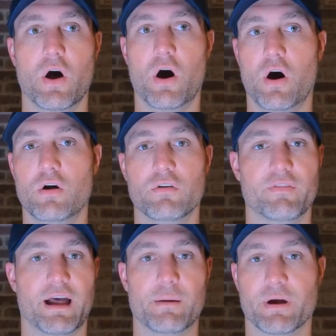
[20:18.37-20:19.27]
all of
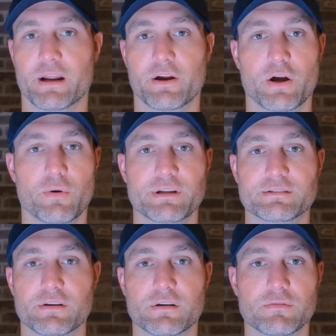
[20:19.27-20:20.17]
that, I'm not going to go
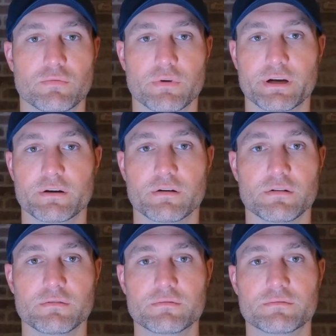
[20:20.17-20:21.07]
into
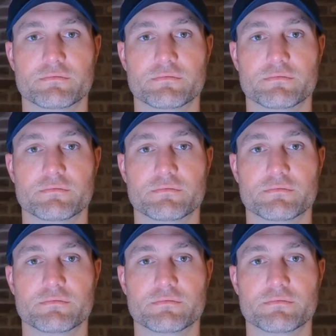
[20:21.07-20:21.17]
real,